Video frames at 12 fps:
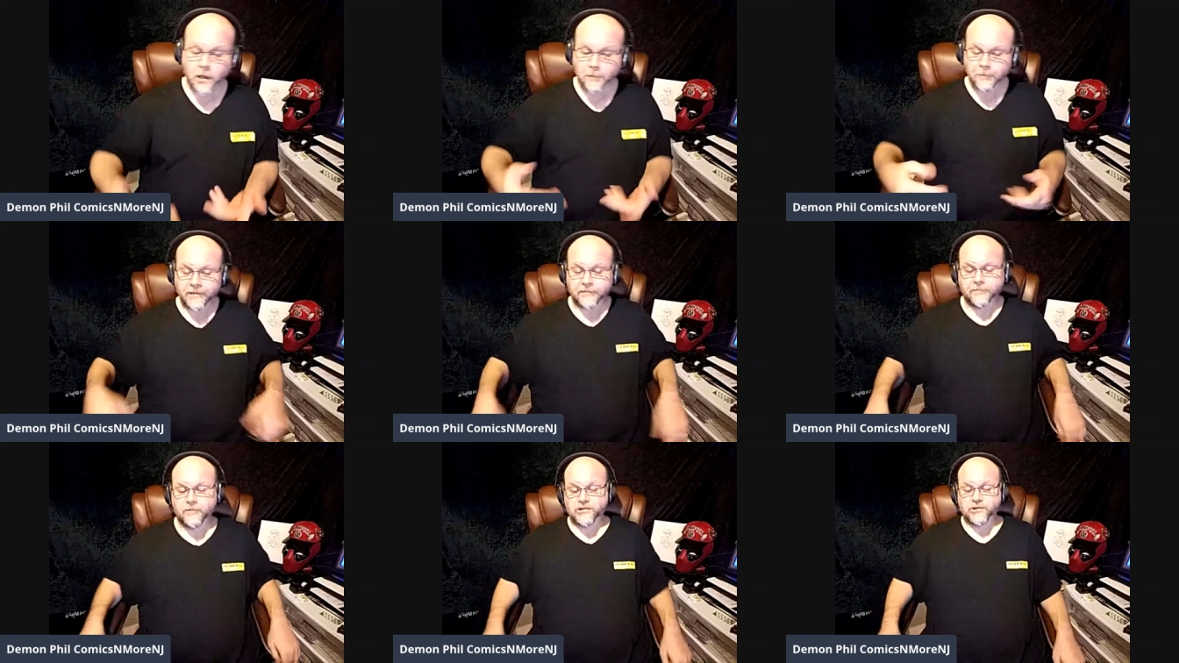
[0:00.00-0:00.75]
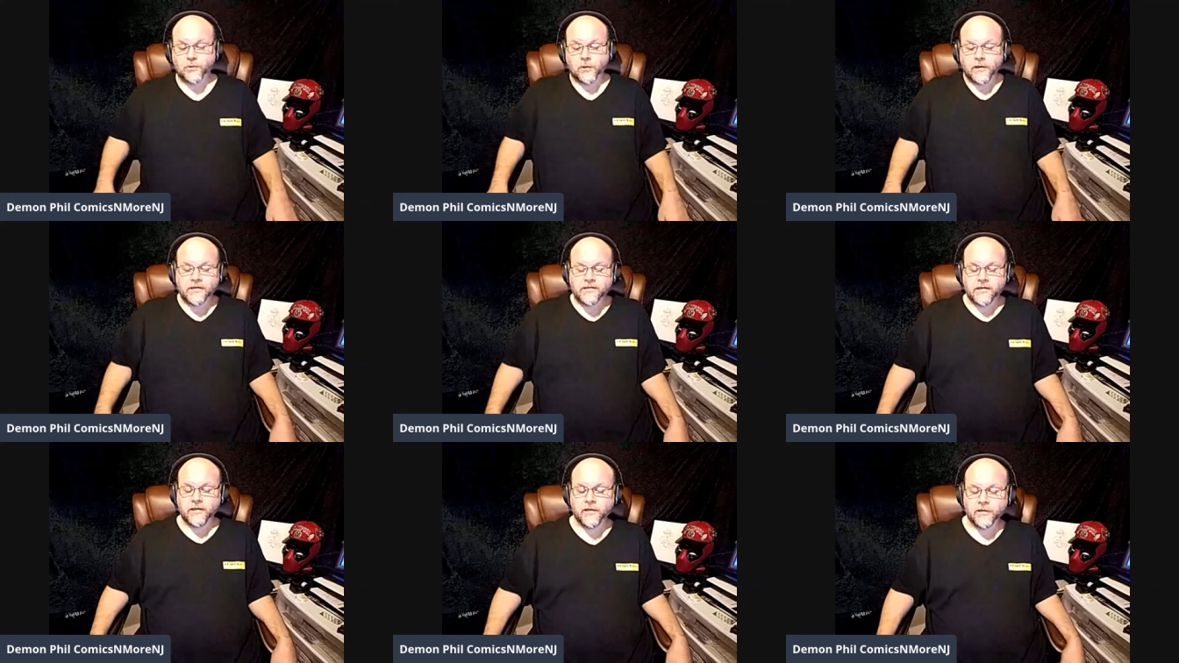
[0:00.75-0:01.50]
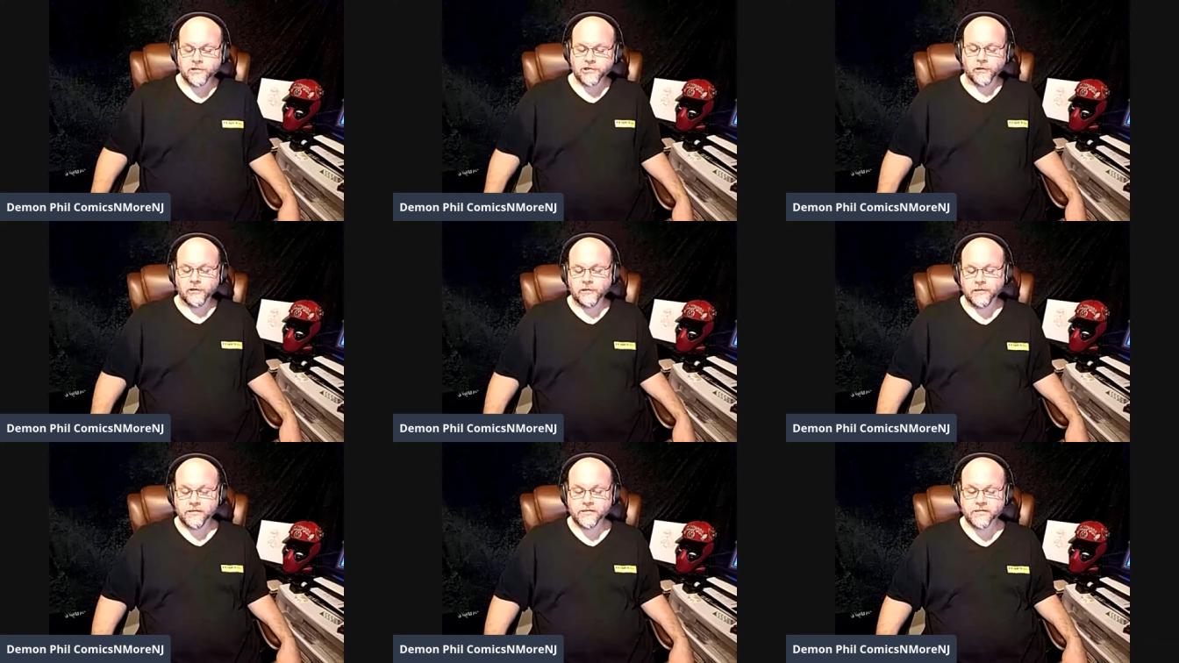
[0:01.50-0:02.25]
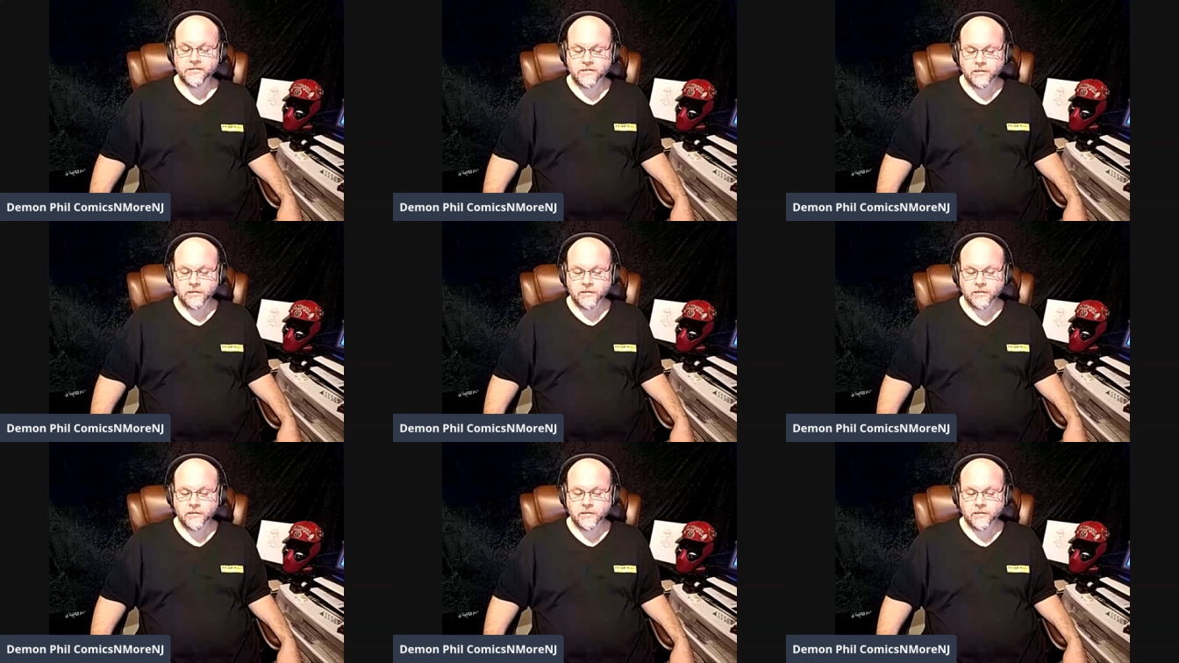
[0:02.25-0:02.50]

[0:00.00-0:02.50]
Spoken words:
But the story in a nutshell is,